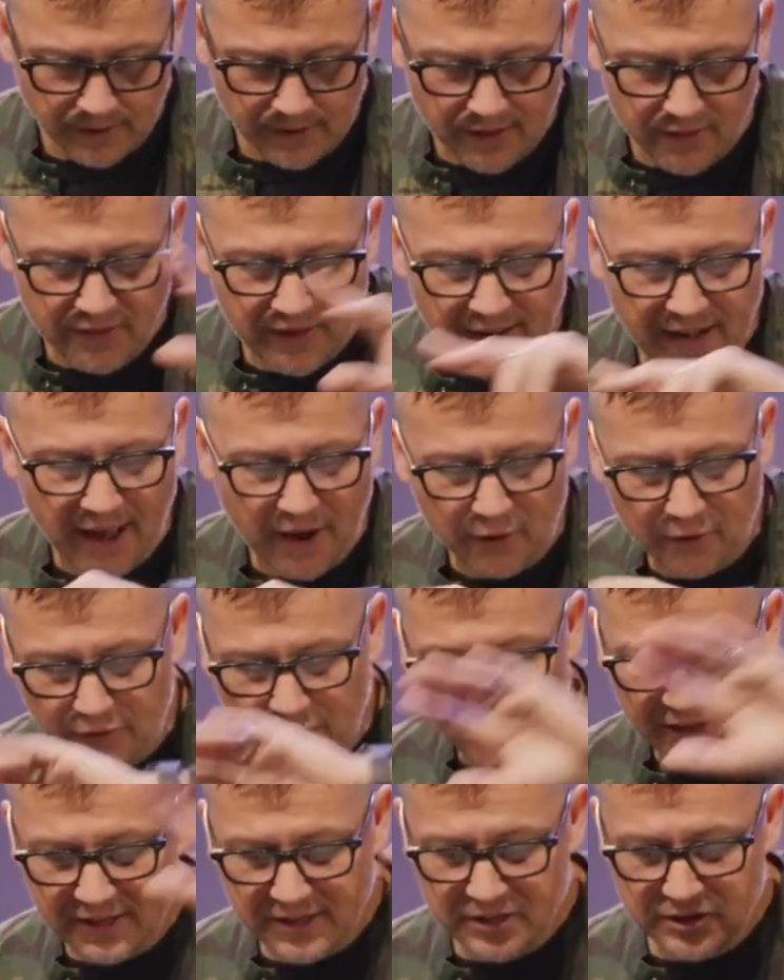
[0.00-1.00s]
that out of
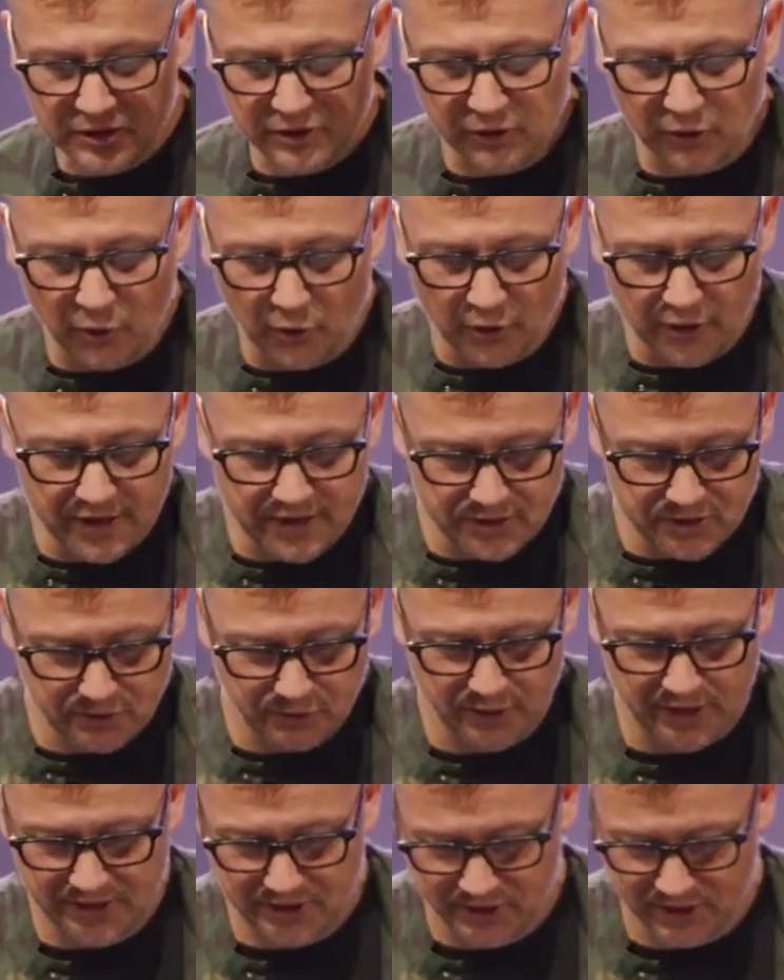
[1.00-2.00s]
his glorious
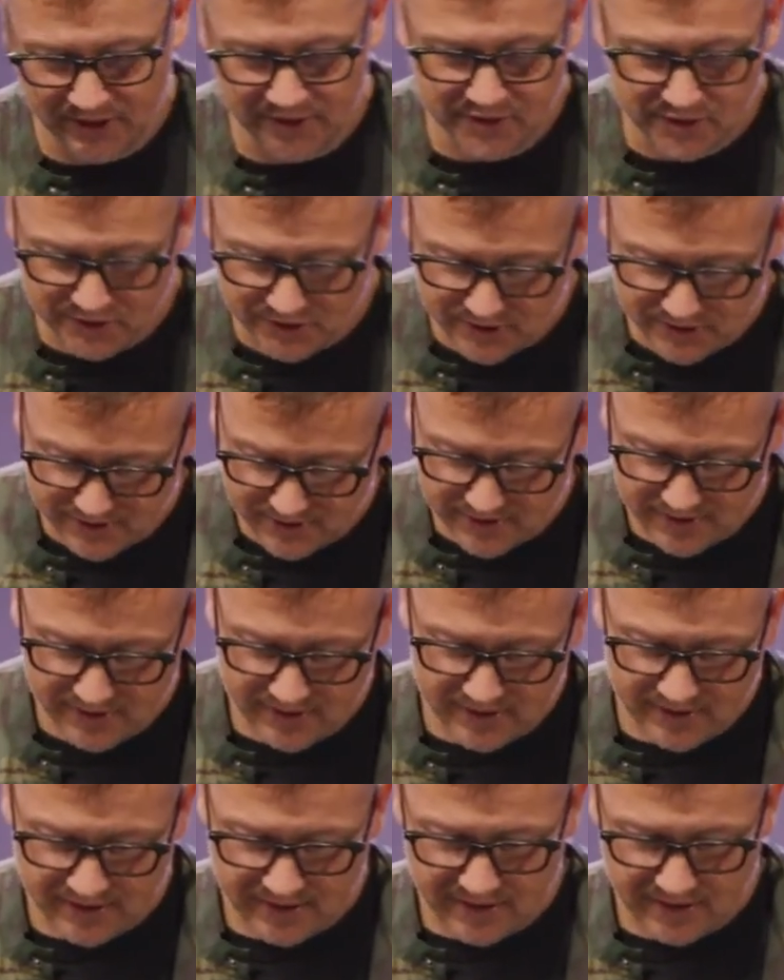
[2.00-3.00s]
riches,
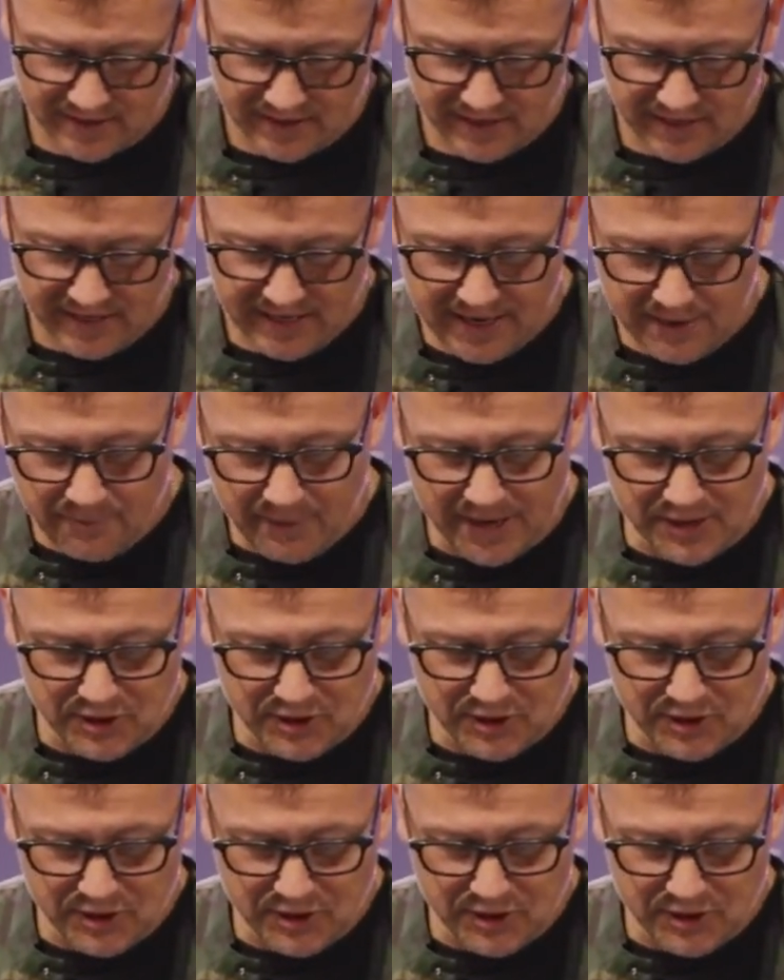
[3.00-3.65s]
he may